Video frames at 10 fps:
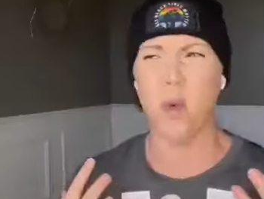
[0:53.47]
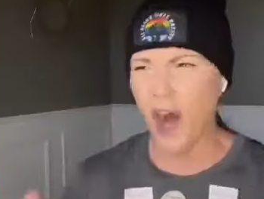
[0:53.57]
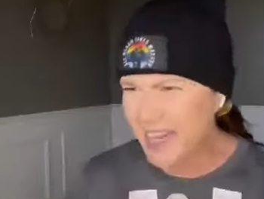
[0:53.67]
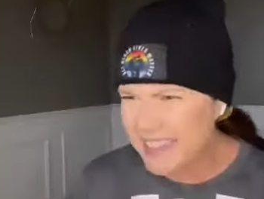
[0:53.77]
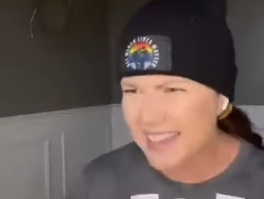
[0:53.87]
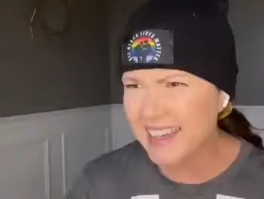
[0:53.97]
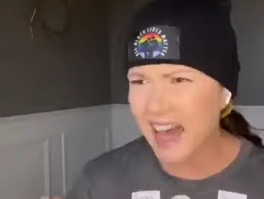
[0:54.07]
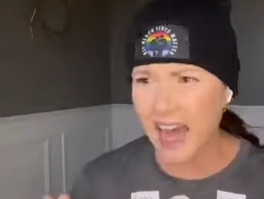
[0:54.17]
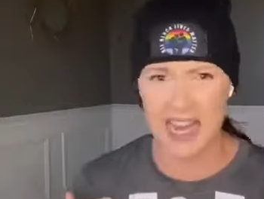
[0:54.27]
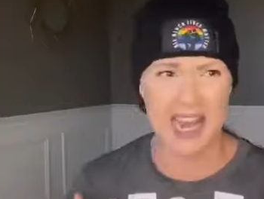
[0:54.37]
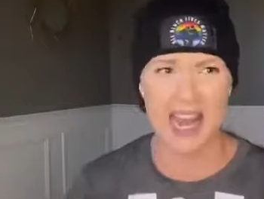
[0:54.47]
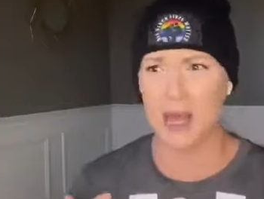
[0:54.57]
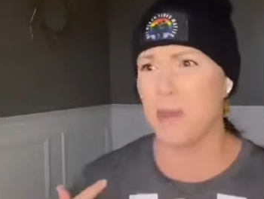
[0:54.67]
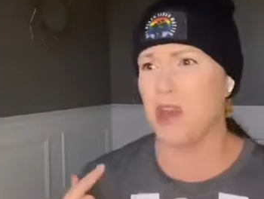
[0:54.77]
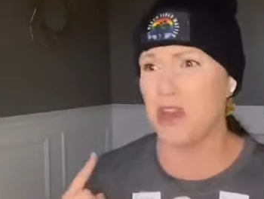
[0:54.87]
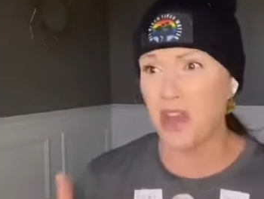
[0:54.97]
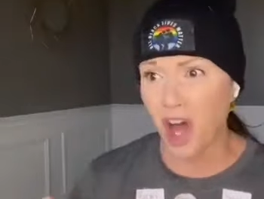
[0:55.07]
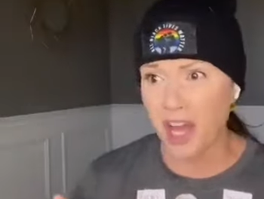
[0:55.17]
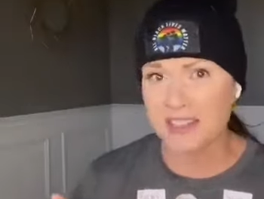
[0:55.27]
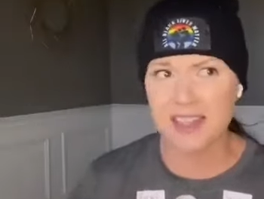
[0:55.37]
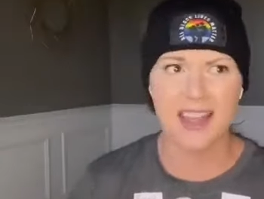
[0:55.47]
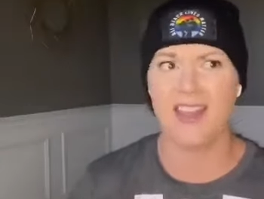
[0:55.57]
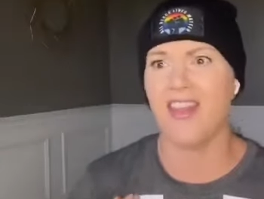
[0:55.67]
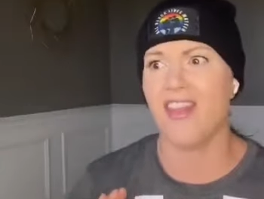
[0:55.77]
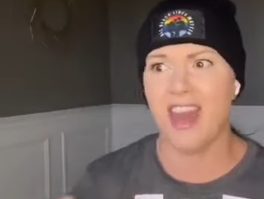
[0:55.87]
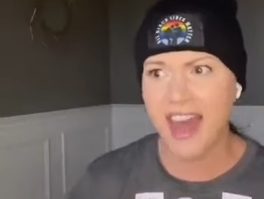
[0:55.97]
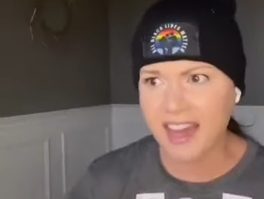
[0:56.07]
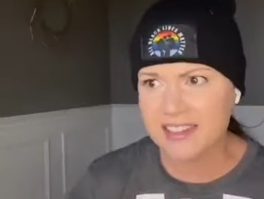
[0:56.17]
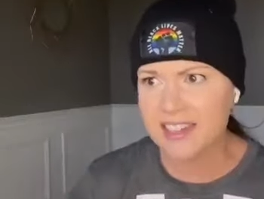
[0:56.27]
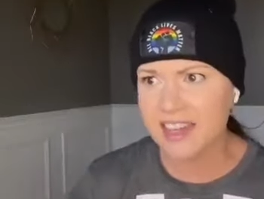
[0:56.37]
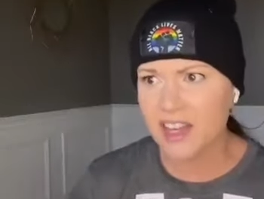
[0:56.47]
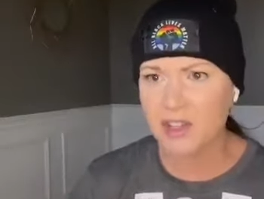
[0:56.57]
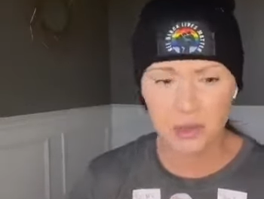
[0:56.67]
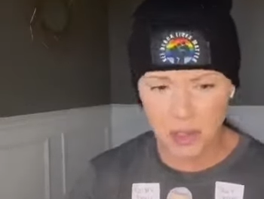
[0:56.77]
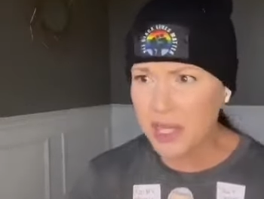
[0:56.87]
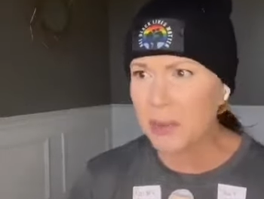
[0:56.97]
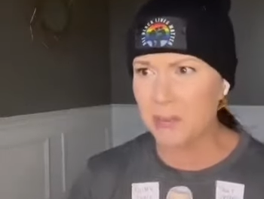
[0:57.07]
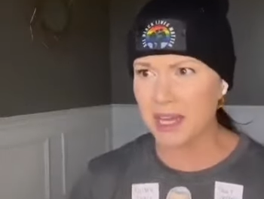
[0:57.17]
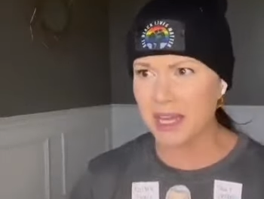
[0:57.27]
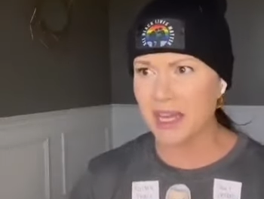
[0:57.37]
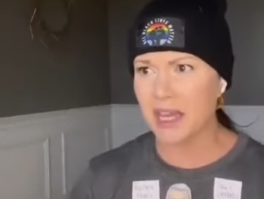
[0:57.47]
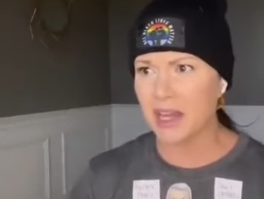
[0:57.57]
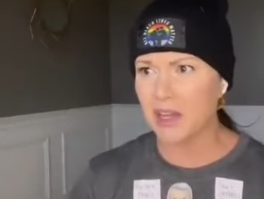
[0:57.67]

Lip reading: What? I am not that. Look at me.